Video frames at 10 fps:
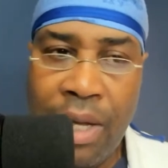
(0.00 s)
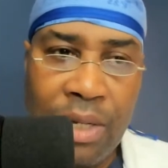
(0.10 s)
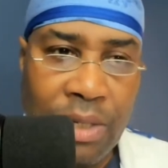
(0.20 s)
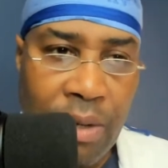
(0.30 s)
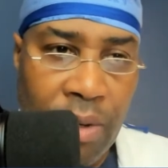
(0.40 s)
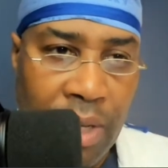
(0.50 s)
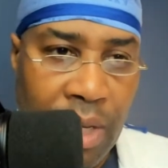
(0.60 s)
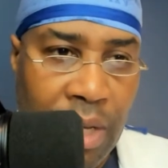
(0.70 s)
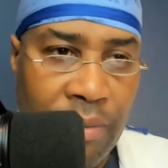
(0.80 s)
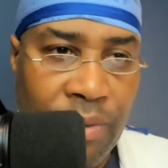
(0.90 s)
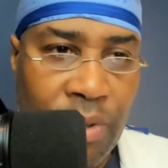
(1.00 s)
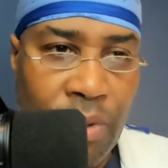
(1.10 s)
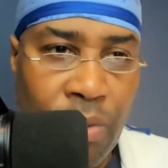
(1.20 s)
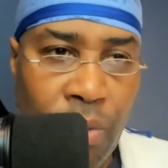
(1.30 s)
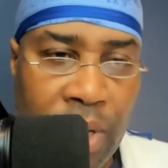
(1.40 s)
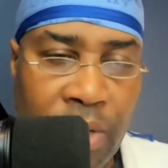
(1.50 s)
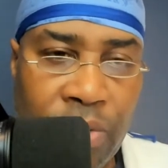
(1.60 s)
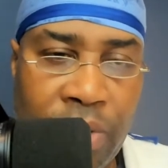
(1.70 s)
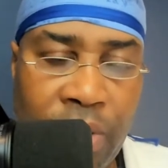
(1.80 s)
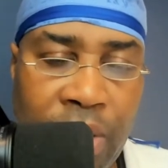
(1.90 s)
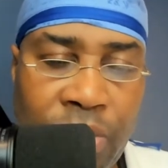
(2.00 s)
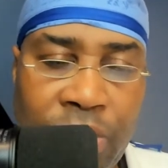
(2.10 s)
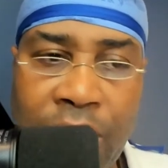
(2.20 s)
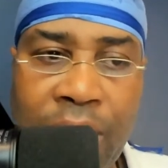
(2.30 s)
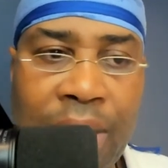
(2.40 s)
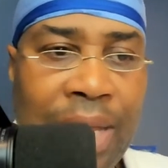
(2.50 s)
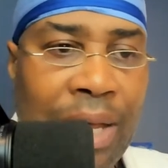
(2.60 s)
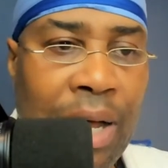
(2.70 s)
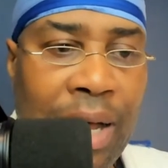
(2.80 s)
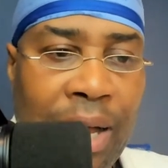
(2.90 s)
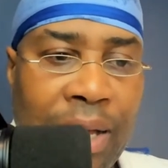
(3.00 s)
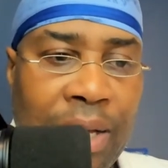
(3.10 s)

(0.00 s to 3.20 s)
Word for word: So if you inter- are interested in con-